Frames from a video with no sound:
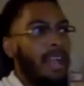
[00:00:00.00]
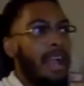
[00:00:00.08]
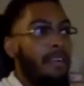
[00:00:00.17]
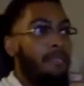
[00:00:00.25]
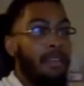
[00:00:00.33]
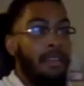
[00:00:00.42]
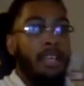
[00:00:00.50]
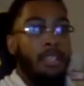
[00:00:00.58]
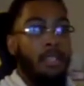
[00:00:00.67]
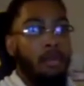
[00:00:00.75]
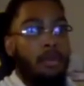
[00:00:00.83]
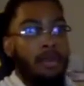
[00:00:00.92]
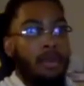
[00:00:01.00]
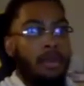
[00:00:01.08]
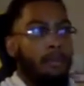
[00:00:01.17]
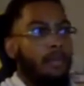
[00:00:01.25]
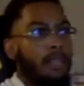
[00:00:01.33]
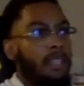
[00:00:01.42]
I feel like
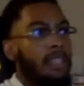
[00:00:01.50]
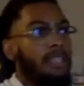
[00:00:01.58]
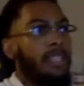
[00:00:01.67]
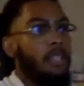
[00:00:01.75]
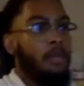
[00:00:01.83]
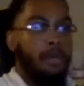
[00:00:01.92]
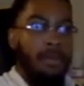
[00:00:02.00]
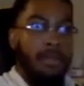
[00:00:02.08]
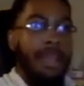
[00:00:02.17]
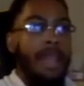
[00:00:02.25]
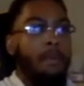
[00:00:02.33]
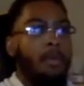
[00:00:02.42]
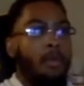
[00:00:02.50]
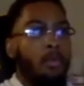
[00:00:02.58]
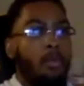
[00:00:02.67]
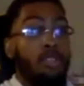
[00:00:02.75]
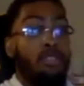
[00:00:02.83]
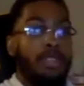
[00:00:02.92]
it's like you put a cap on
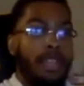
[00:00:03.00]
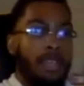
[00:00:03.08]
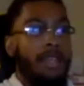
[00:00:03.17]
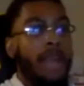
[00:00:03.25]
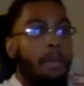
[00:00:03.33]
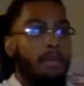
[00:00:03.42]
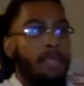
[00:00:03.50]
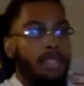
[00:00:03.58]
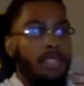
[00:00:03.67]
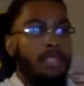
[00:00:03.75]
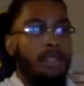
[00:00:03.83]
what you can accomplish,